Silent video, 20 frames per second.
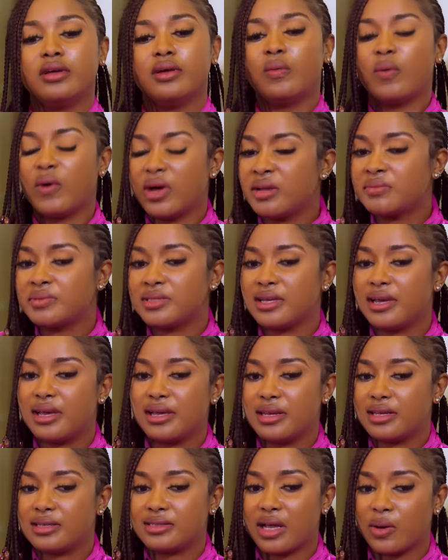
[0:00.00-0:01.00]
What I'm
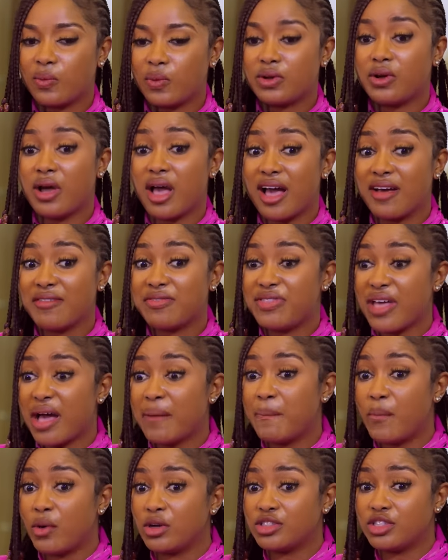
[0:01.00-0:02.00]
saying is I wouldn't have that
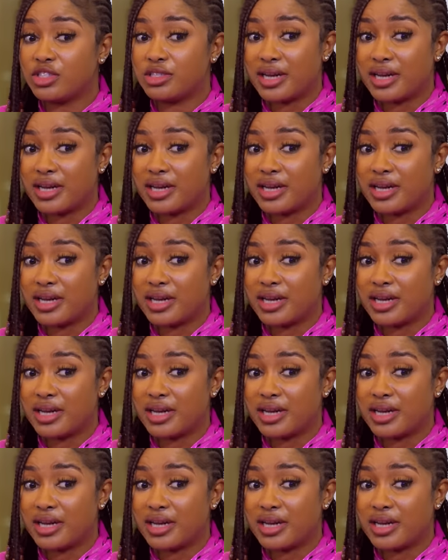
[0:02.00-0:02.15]
much